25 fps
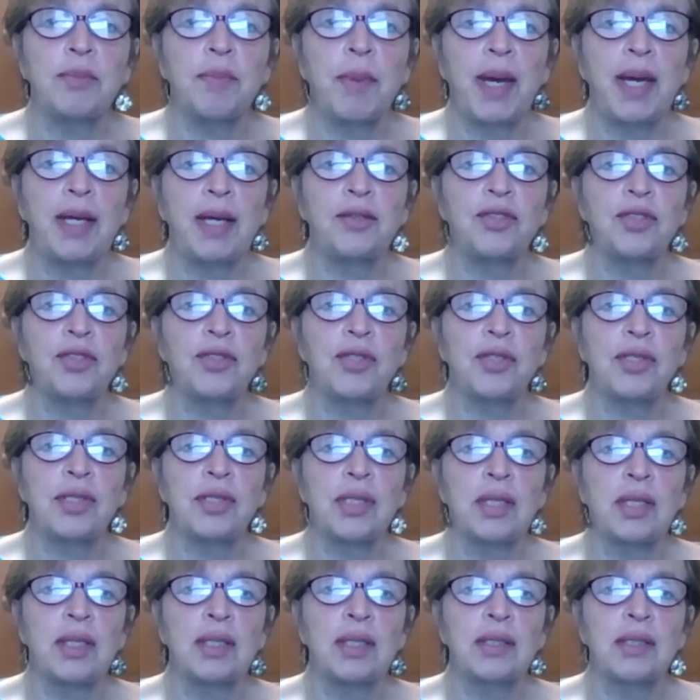pages are
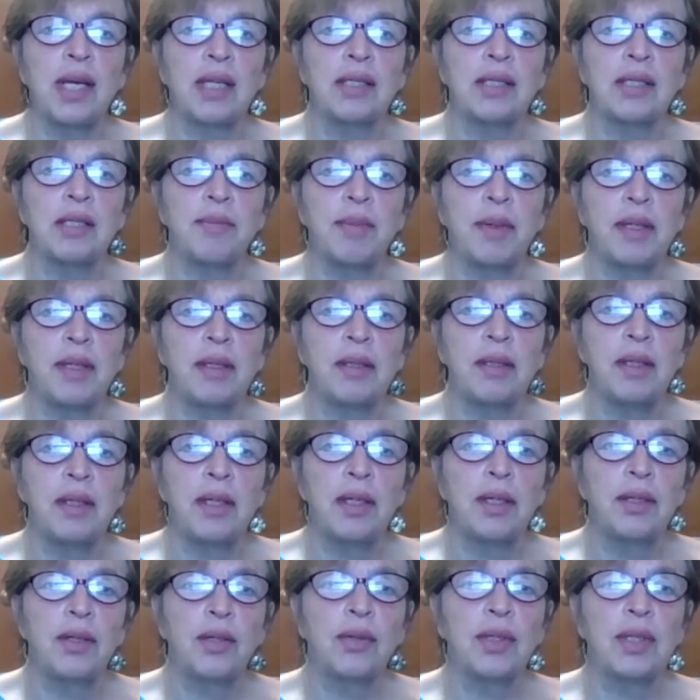still accessible.
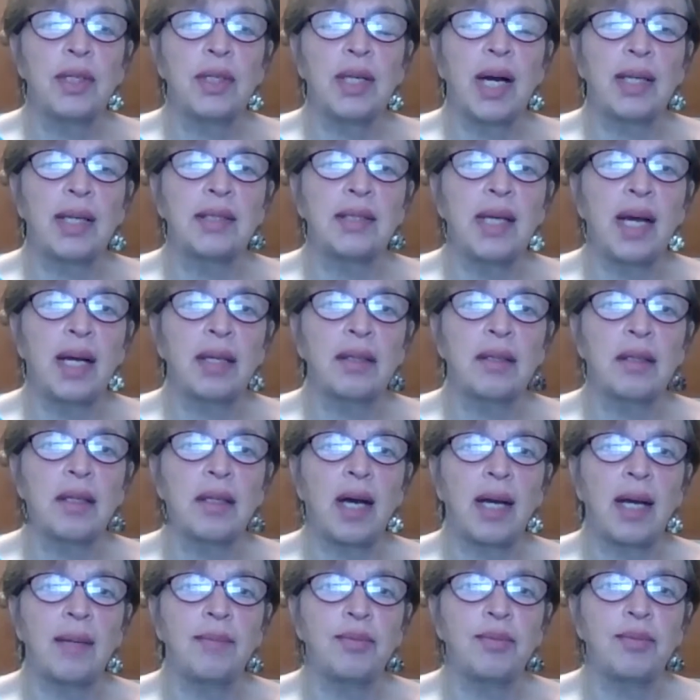You can contact the
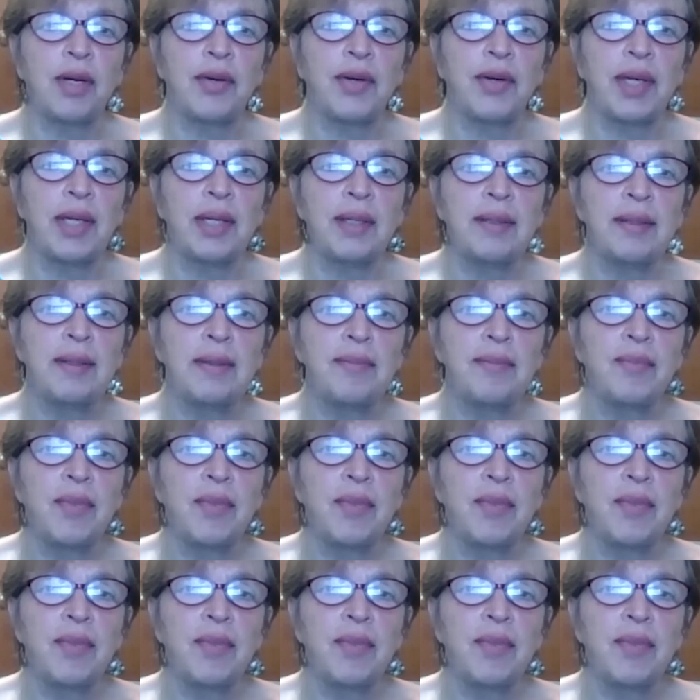library.